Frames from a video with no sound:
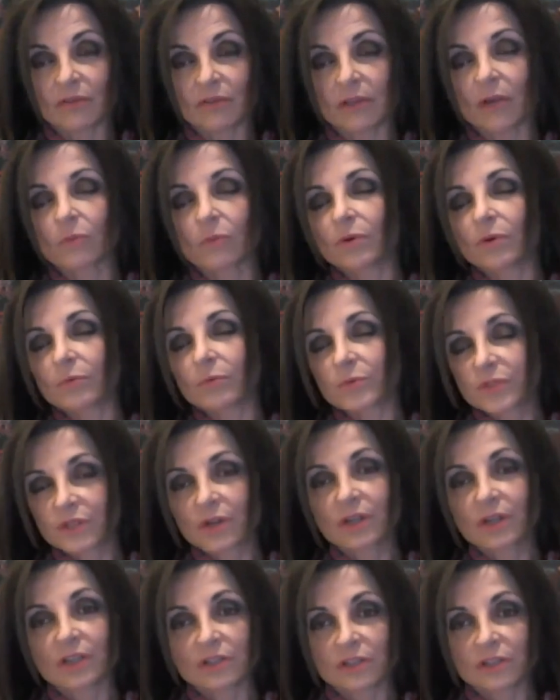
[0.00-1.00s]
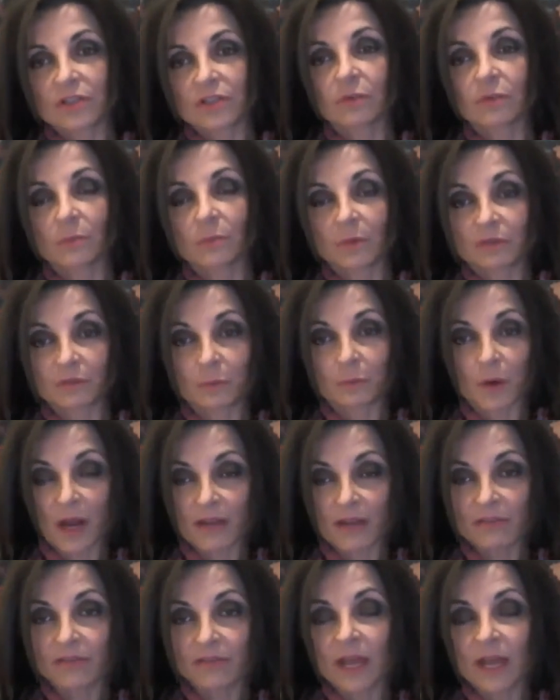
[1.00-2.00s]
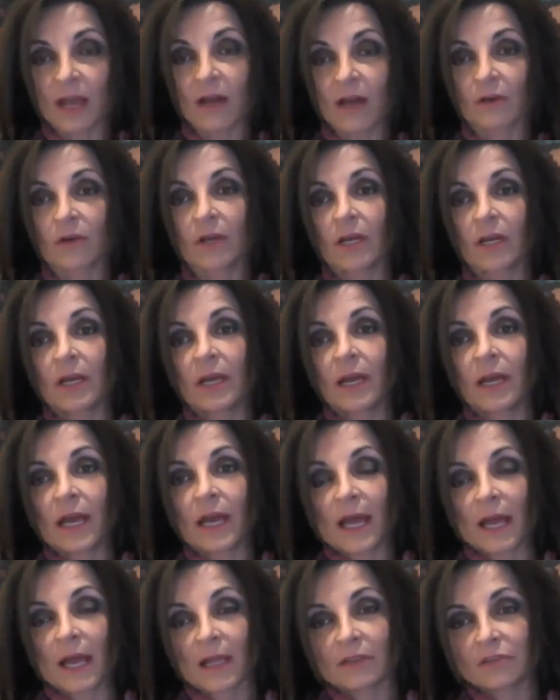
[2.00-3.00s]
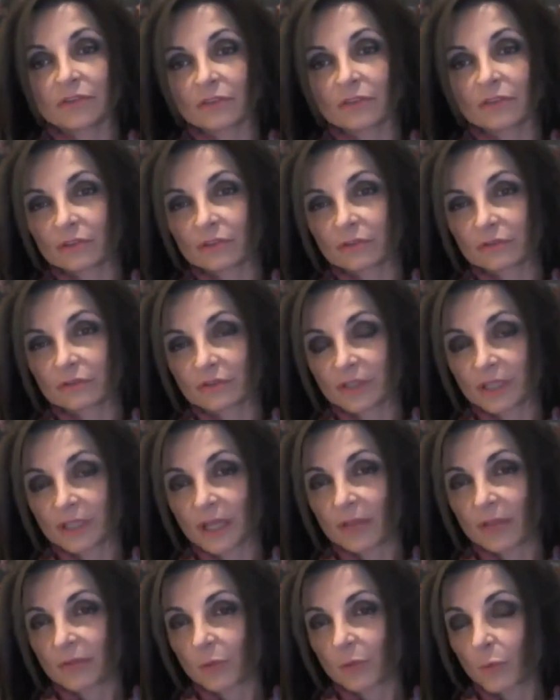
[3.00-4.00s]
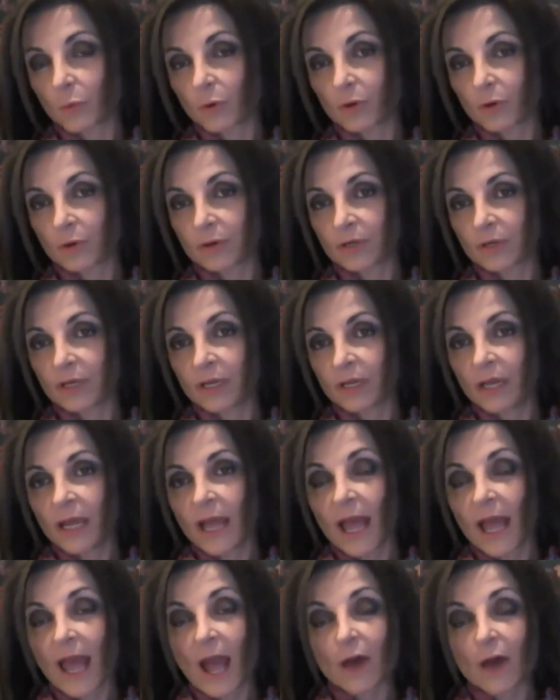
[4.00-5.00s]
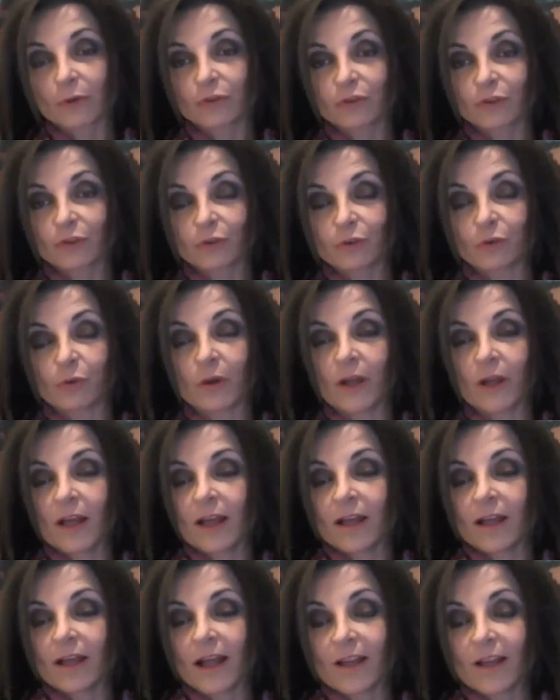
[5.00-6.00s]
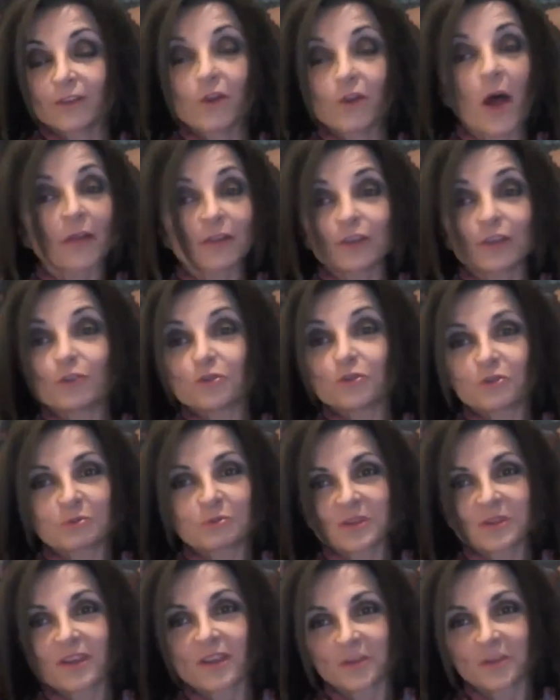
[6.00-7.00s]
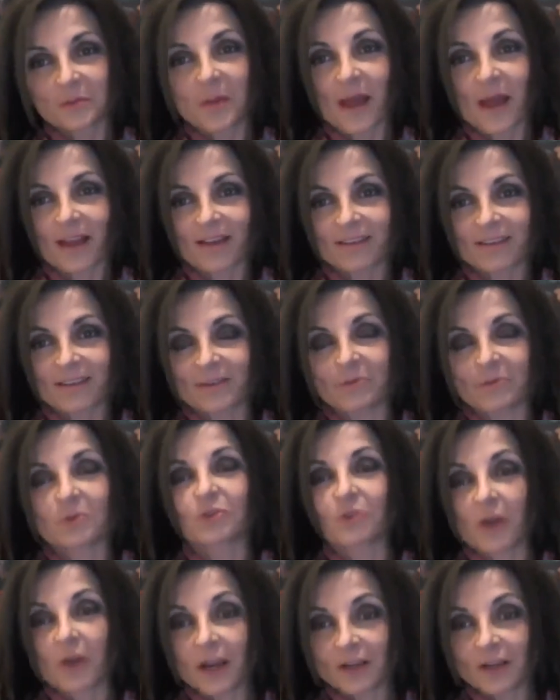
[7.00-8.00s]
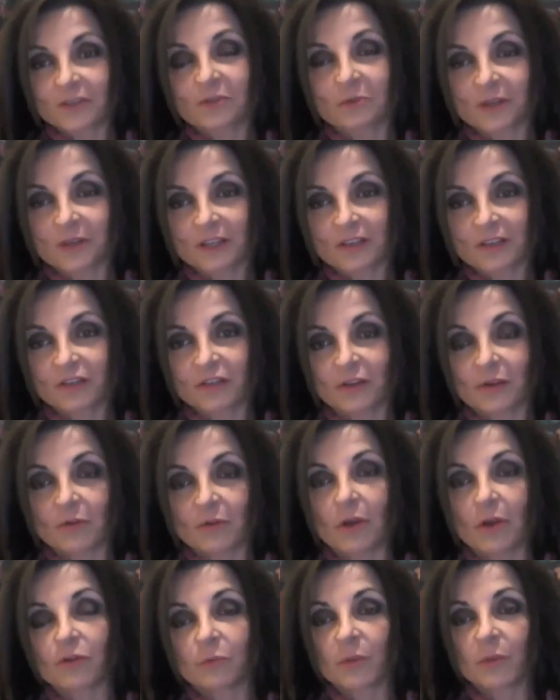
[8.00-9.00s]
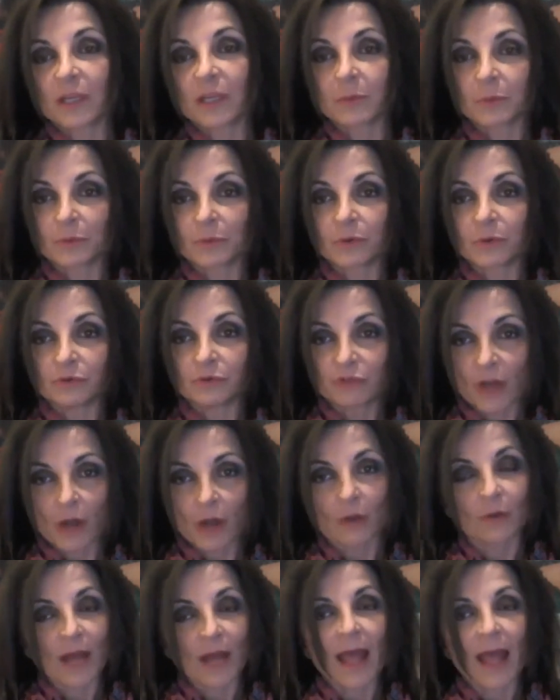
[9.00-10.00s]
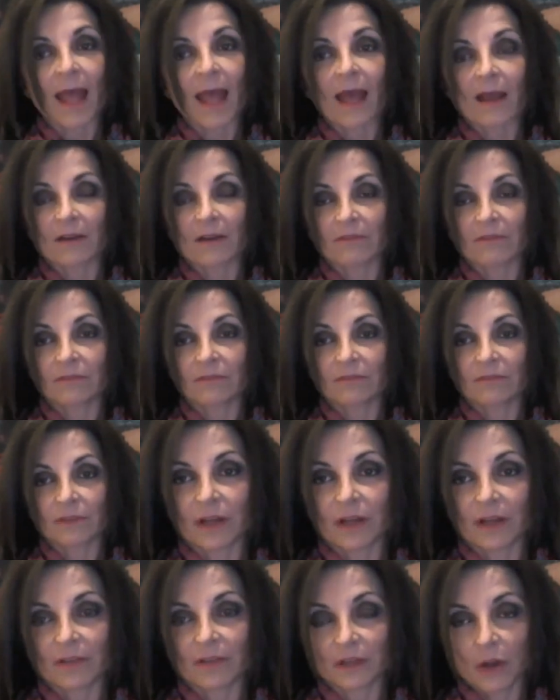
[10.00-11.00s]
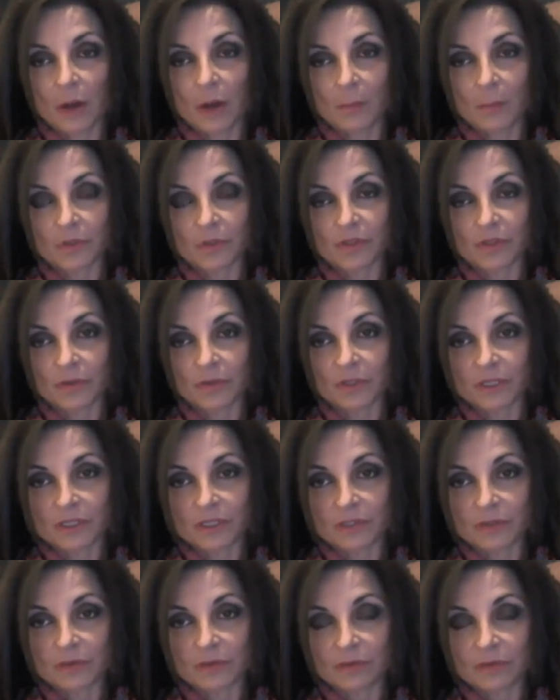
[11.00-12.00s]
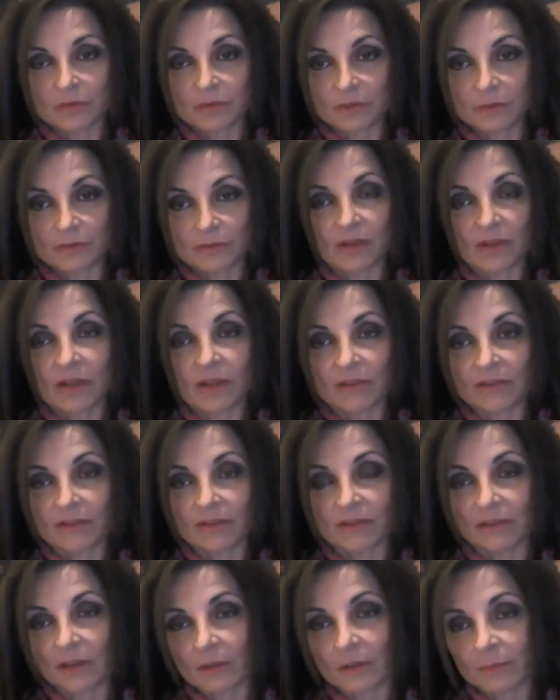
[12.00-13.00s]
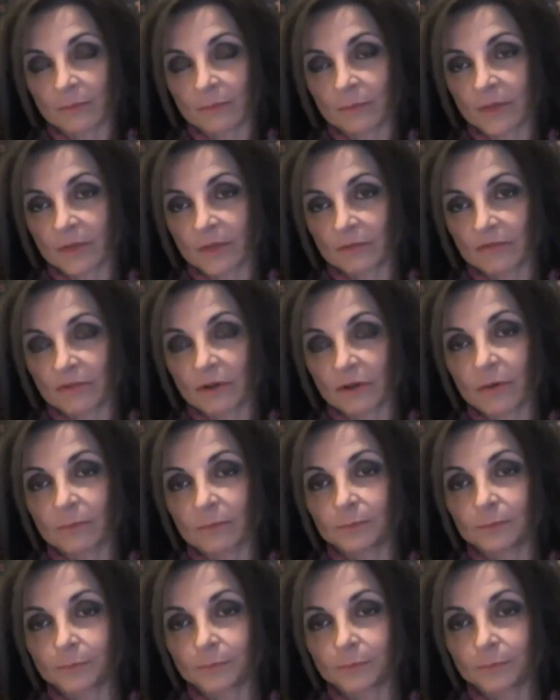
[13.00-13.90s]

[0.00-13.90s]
We're starting to do a bit of press now, and to get the word out to not the usual suspects, and we're trying to reach those people who don't have the opportunity to invest in a film.